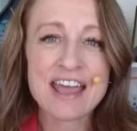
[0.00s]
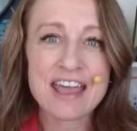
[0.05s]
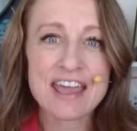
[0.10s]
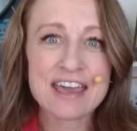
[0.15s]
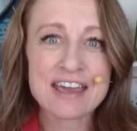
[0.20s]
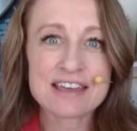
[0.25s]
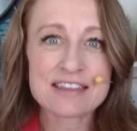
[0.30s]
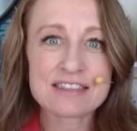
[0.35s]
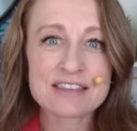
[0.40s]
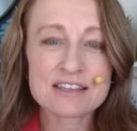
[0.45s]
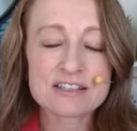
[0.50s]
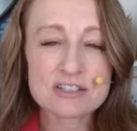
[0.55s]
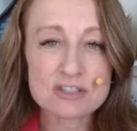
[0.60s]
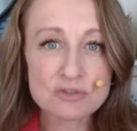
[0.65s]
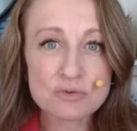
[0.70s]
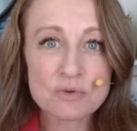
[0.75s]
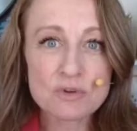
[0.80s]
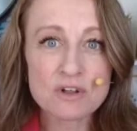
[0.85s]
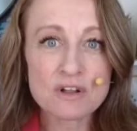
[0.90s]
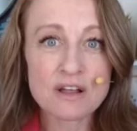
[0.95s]
And this
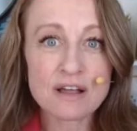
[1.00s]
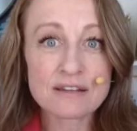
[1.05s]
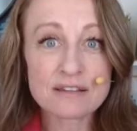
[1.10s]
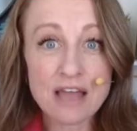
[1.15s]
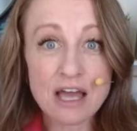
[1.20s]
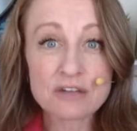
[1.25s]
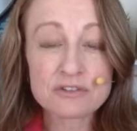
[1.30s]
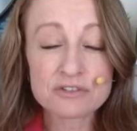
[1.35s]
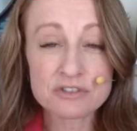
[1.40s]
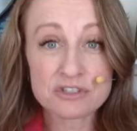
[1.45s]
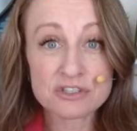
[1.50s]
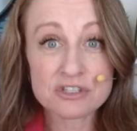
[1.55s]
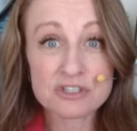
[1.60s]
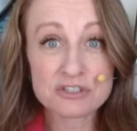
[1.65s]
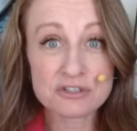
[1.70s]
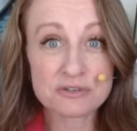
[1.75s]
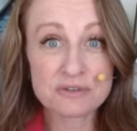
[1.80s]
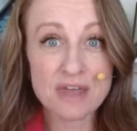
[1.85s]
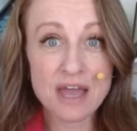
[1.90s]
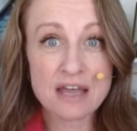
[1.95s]
tool allows you to
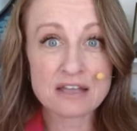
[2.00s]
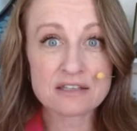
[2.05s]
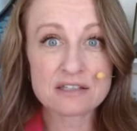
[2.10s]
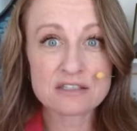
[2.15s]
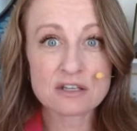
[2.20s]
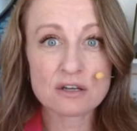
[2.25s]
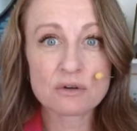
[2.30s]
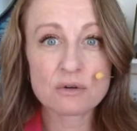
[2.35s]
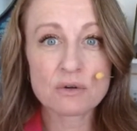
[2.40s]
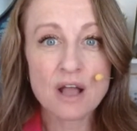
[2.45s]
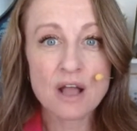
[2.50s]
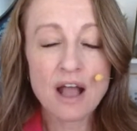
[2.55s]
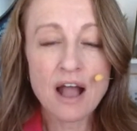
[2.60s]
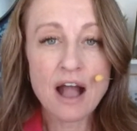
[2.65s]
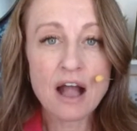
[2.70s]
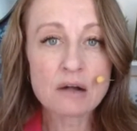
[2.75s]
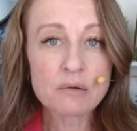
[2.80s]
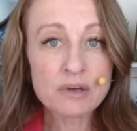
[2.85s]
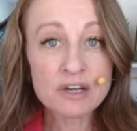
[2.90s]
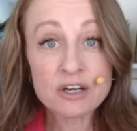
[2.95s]
do that. So
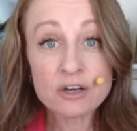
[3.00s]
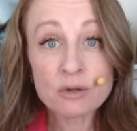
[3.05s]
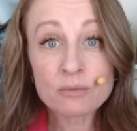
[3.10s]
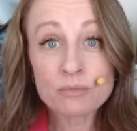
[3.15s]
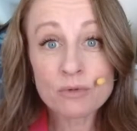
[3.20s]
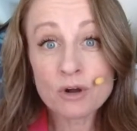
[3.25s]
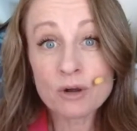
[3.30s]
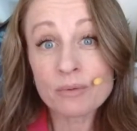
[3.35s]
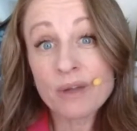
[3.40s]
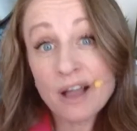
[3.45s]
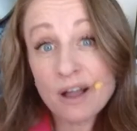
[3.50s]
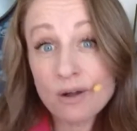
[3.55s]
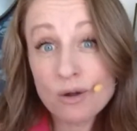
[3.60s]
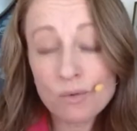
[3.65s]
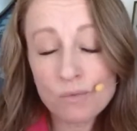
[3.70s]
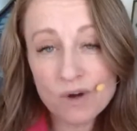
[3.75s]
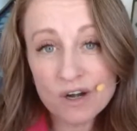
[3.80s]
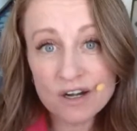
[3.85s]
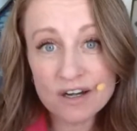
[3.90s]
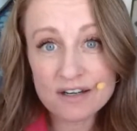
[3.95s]
I want to know more about how
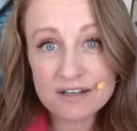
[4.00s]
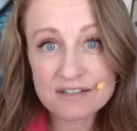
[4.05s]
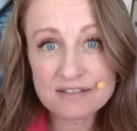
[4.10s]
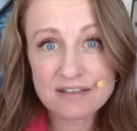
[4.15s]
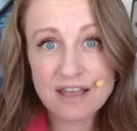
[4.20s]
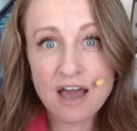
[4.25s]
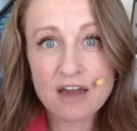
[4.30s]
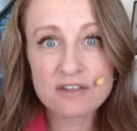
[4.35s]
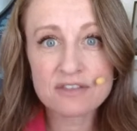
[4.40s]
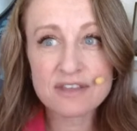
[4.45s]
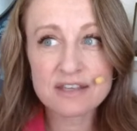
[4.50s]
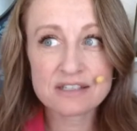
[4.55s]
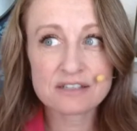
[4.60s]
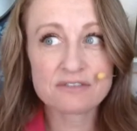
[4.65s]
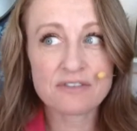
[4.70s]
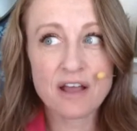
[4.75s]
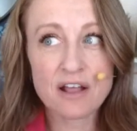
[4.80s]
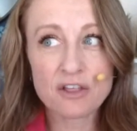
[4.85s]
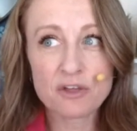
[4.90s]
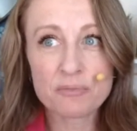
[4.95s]
it works. How did they
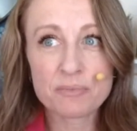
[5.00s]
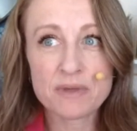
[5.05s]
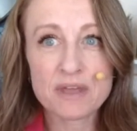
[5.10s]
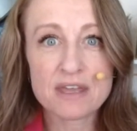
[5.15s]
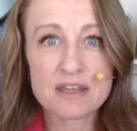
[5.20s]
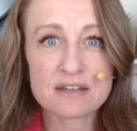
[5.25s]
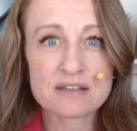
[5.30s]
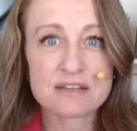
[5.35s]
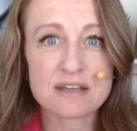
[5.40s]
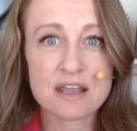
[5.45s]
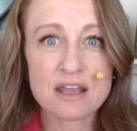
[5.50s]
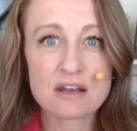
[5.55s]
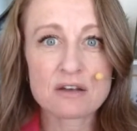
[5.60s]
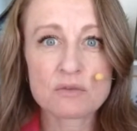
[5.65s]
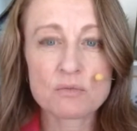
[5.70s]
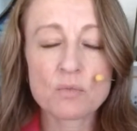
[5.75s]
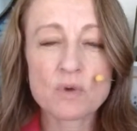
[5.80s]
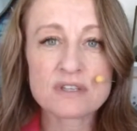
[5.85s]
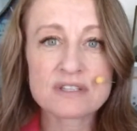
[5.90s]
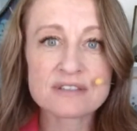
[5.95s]
develop it?
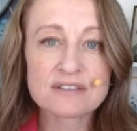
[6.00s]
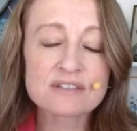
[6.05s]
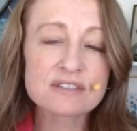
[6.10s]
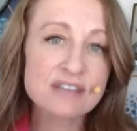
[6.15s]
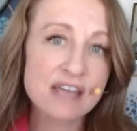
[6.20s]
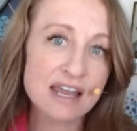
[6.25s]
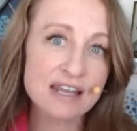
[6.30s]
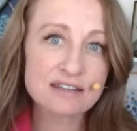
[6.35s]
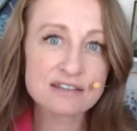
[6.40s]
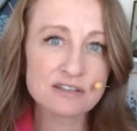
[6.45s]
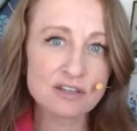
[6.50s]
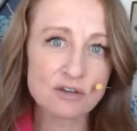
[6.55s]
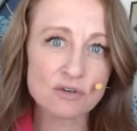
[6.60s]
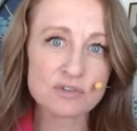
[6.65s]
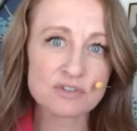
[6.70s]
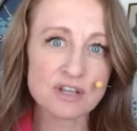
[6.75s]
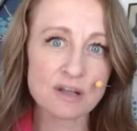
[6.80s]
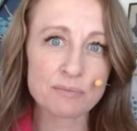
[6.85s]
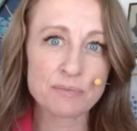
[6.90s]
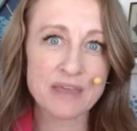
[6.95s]
And what's the science that
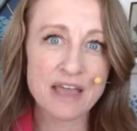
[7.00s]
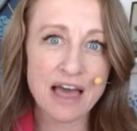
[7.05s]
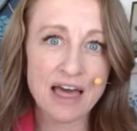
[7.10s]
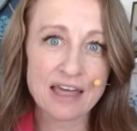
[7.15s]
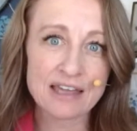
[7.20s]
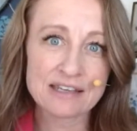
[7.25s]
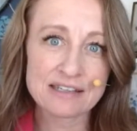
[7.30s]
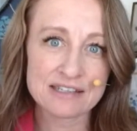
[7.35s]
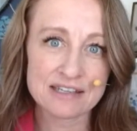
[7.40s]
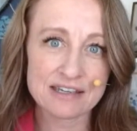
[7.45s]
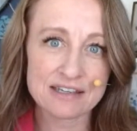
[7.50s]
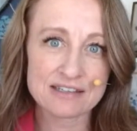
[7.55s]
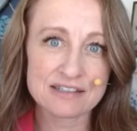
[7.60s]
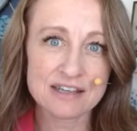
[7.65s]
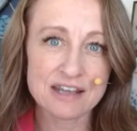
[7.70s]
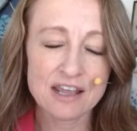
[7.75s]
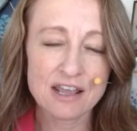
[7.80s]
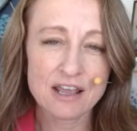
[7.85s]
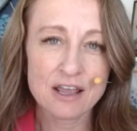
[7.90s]
goes on behind it?